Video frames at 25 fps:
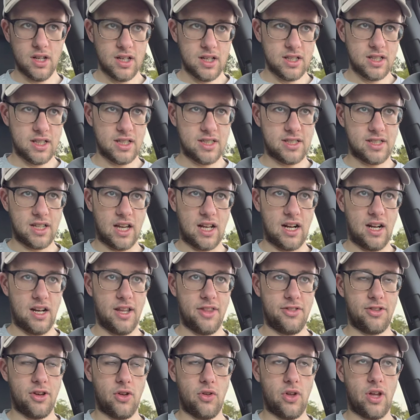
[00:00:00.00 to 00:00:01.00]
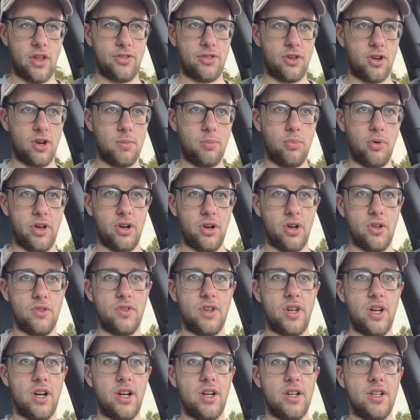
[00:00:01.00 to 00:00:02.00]
decided to throw that 3rd plate on
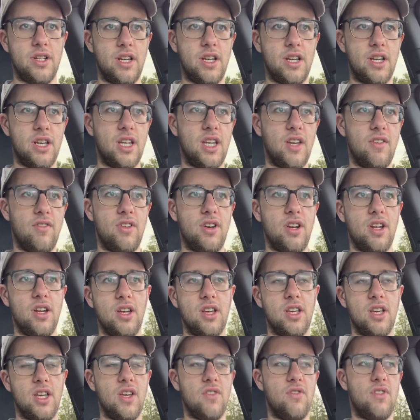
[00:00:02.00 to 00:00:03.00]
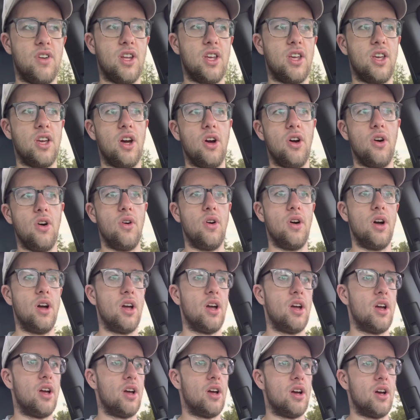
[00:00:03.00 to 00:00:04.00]
there and give it a go.
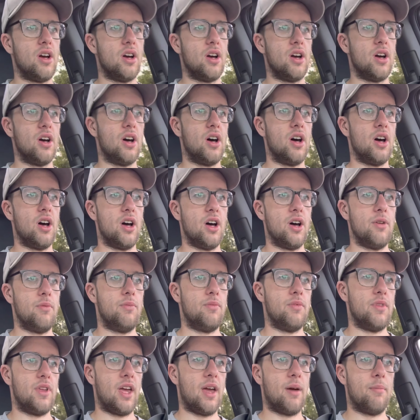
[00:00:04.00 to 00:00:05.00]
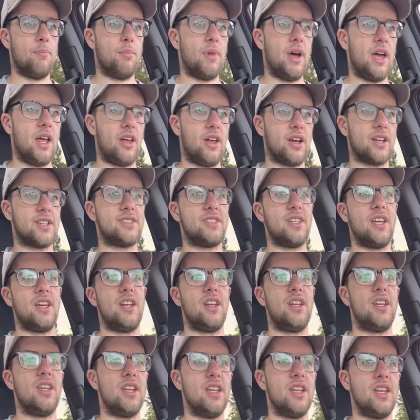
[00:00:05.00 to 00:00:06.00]
And man, like I said,
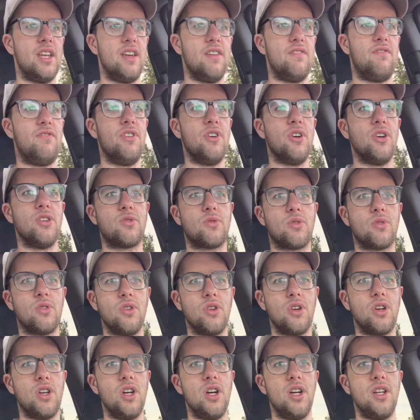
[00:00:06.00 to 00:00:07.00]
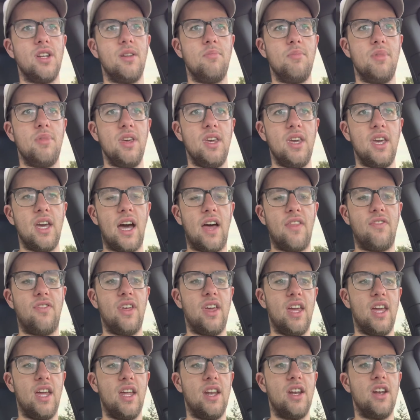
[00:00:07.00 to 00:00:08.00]
it feels real good to be at the
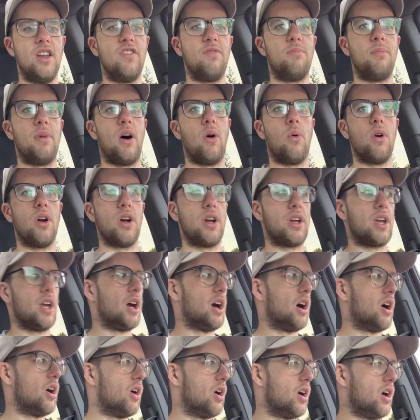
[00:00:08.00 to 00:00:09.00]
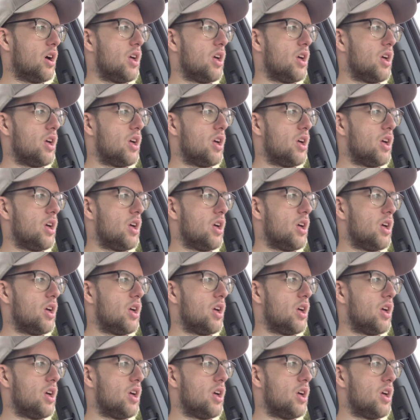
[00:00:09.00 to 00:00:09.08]
end of my workout